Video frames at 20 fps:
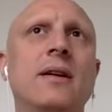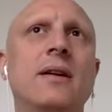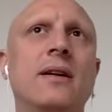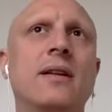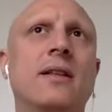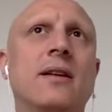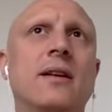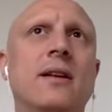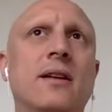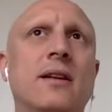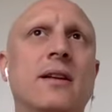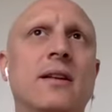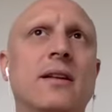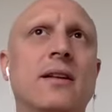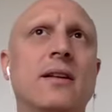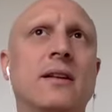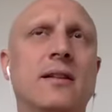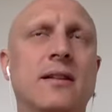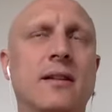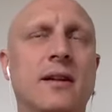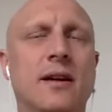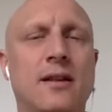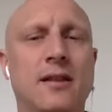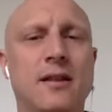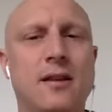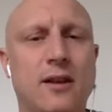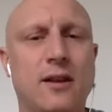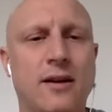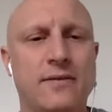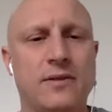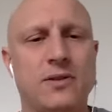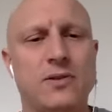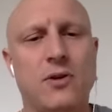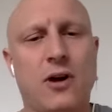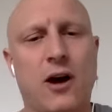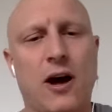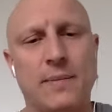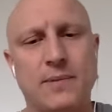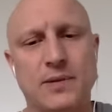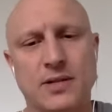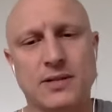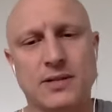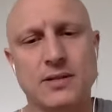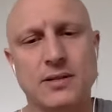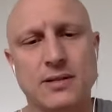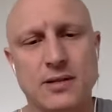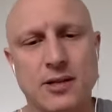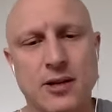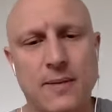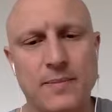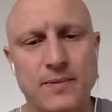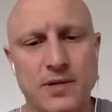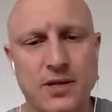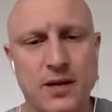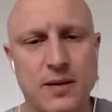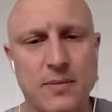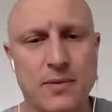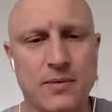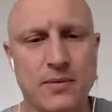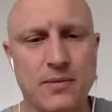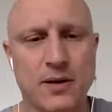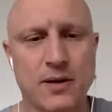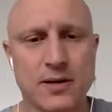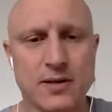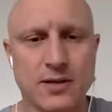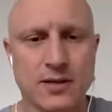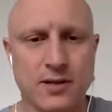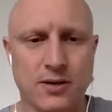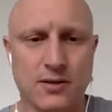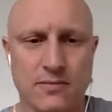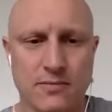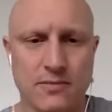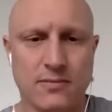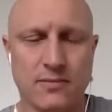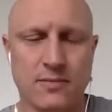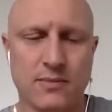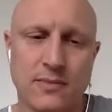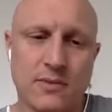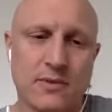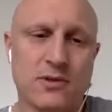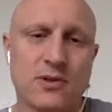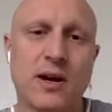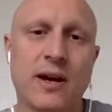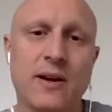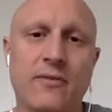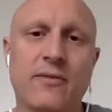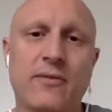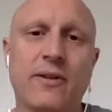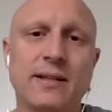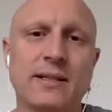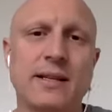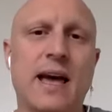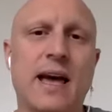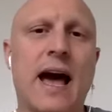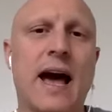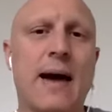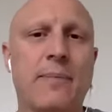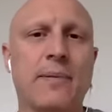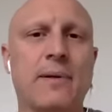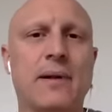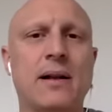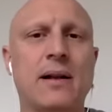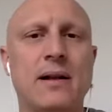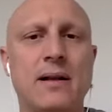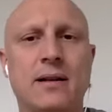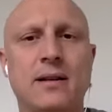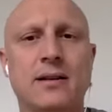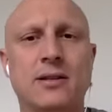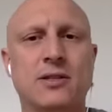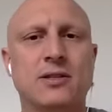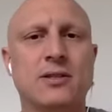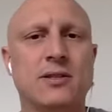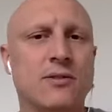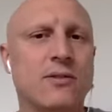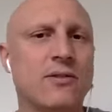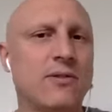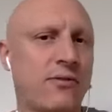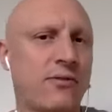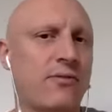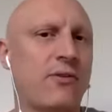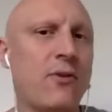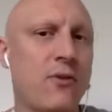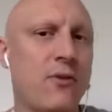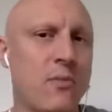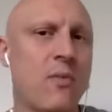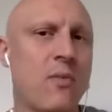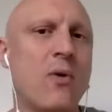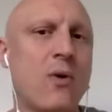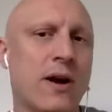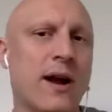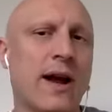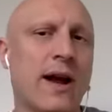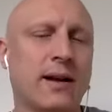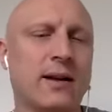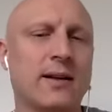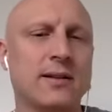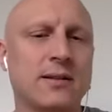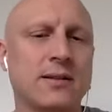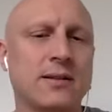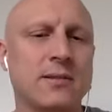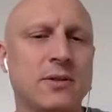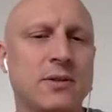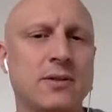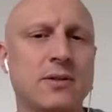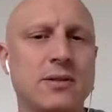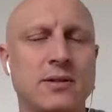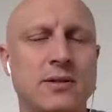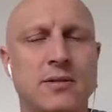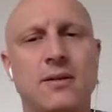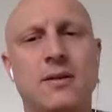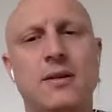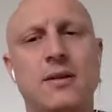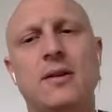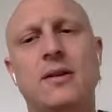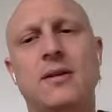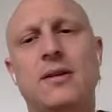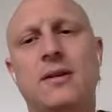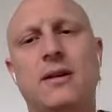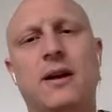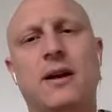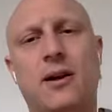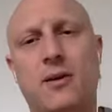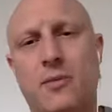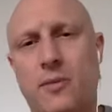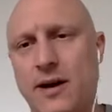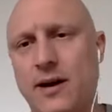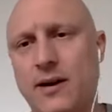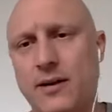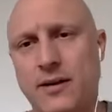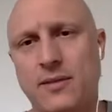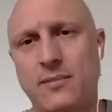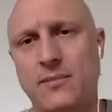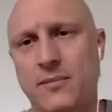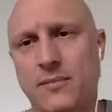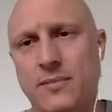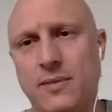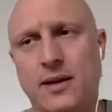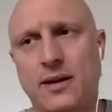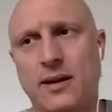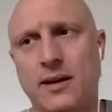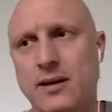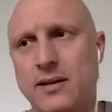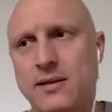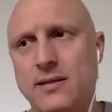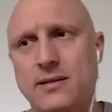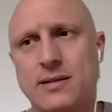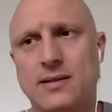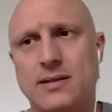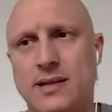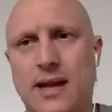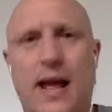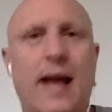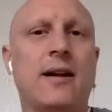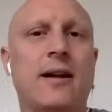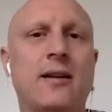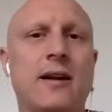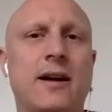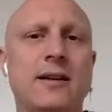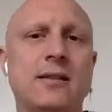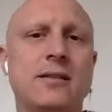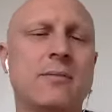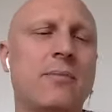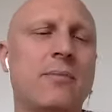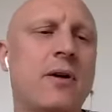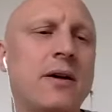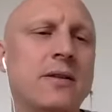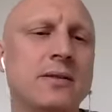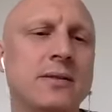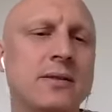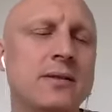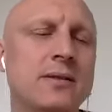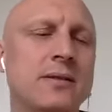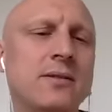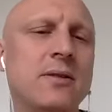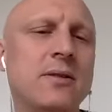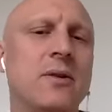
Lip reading: then I think you have two options. Option number one is you try to raise capital and just throw more at customers, acquire them, and then standardize the process.